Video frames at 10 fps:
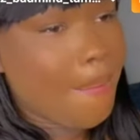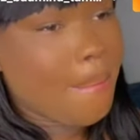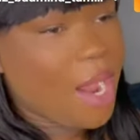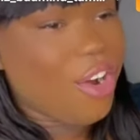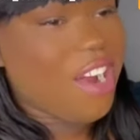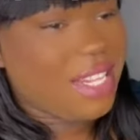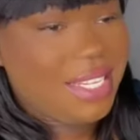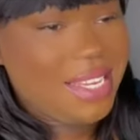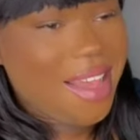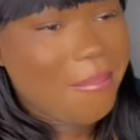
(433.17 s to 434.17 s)

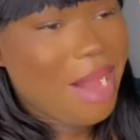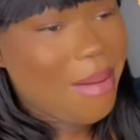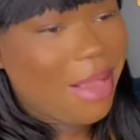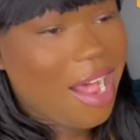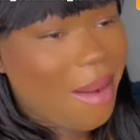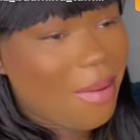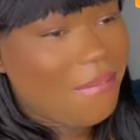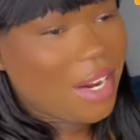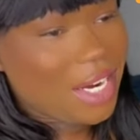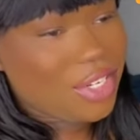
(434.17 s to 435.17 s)
Ratty and Barbecue
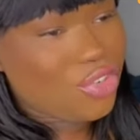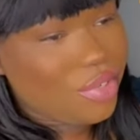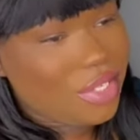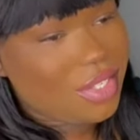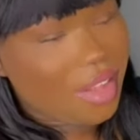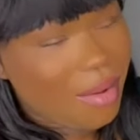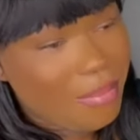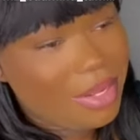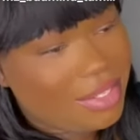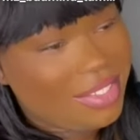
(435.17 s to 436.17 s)
for the
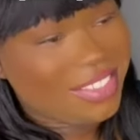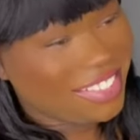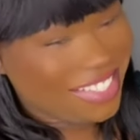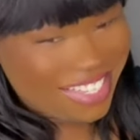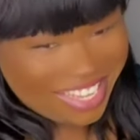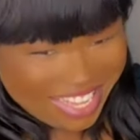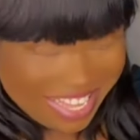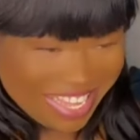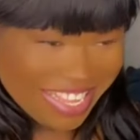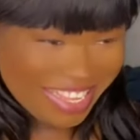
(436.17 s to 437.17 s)
threesome.
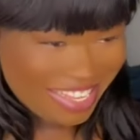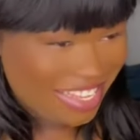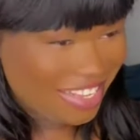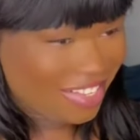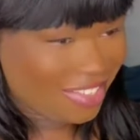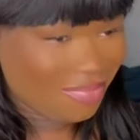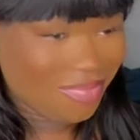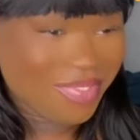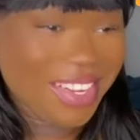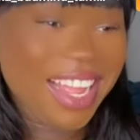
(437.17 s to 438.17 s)

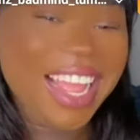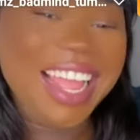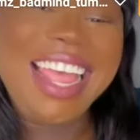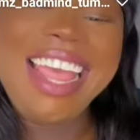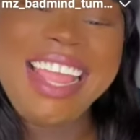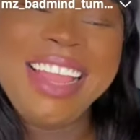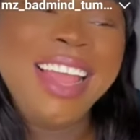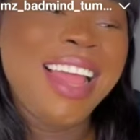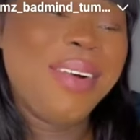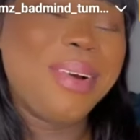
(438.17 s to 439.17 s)
Taurus. Hey,
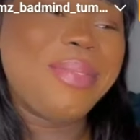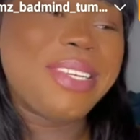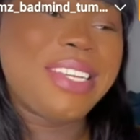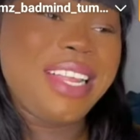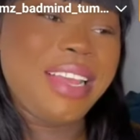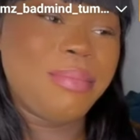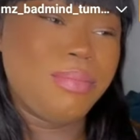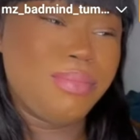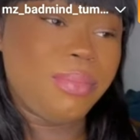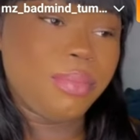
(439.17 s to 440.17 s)
wait, what's your name?
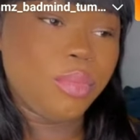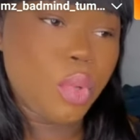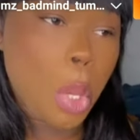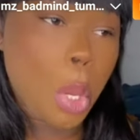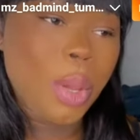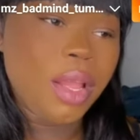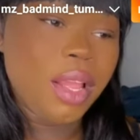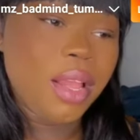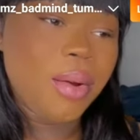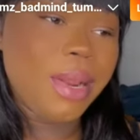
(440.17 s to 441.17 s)

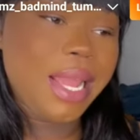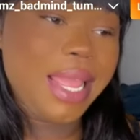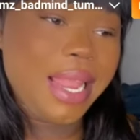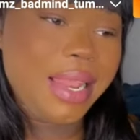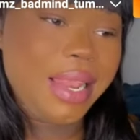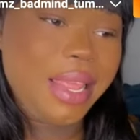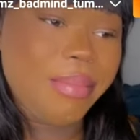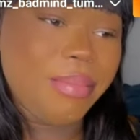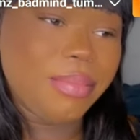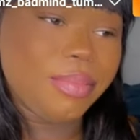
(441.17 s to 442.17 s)
What that girl
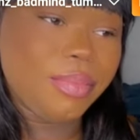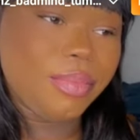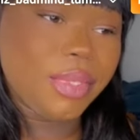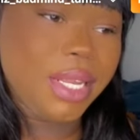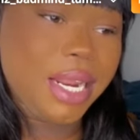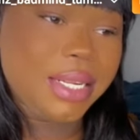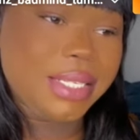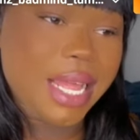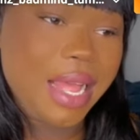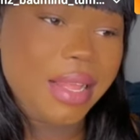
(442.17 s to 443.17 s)
name? You know this
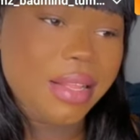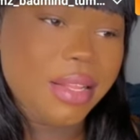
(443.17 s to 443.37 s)
song?